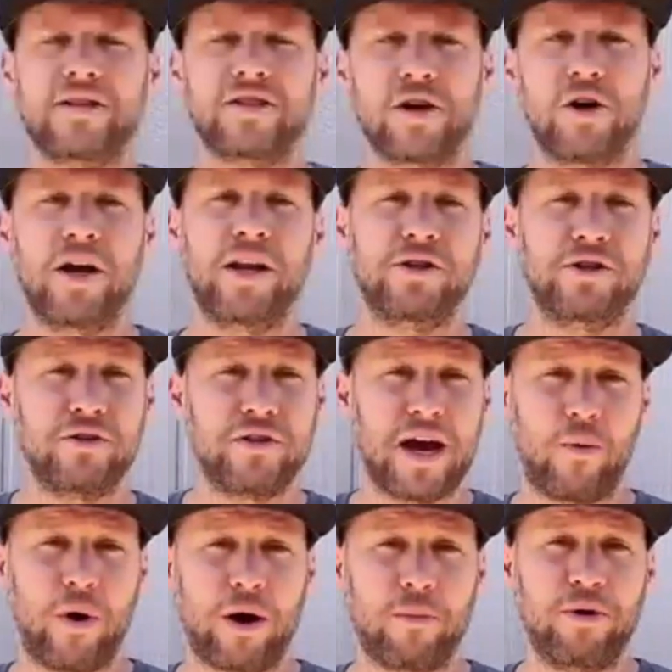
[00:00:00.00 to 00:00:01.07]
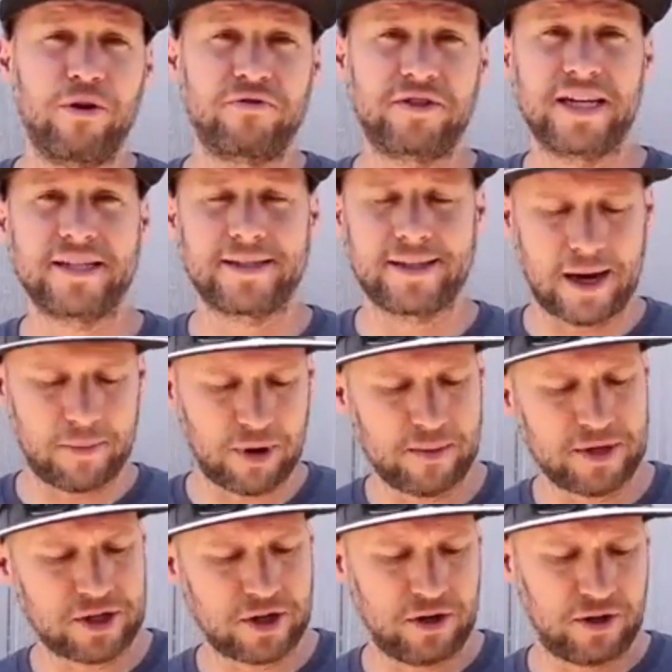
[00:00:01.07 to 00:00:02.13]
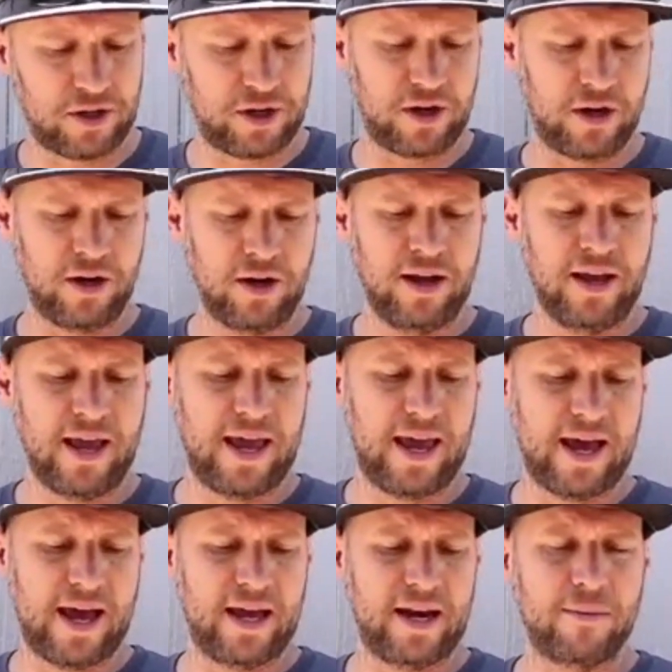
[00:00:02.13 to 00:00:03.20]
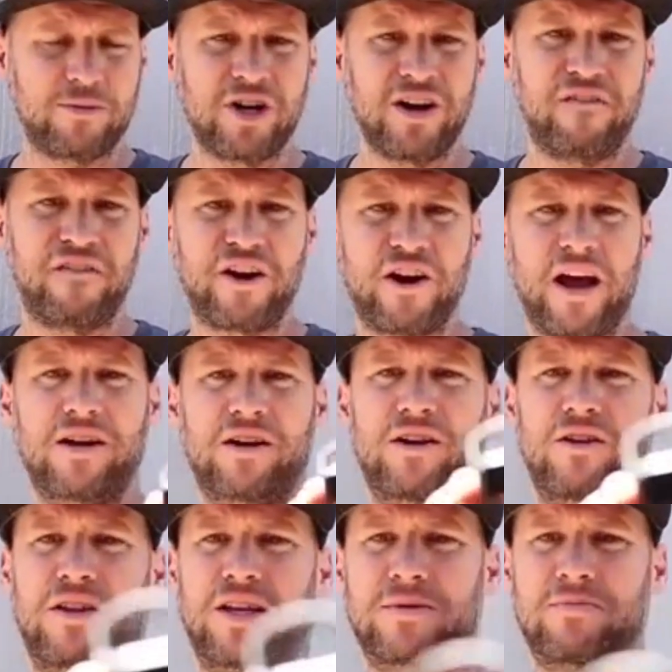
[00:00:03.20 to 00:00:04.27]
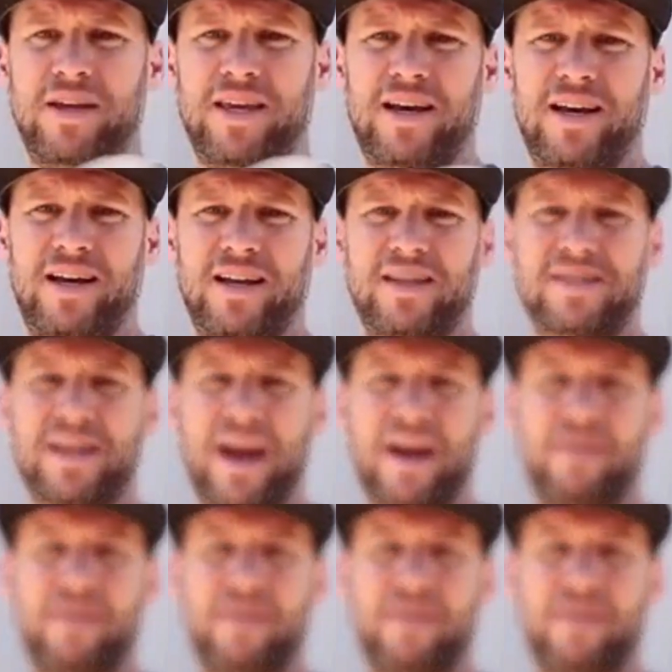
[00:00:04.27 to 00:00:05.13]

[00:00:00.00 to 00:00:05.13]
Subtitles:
go ahead and do that waterproof test that I promised earlier. And I'm trying to figure out how to do this because I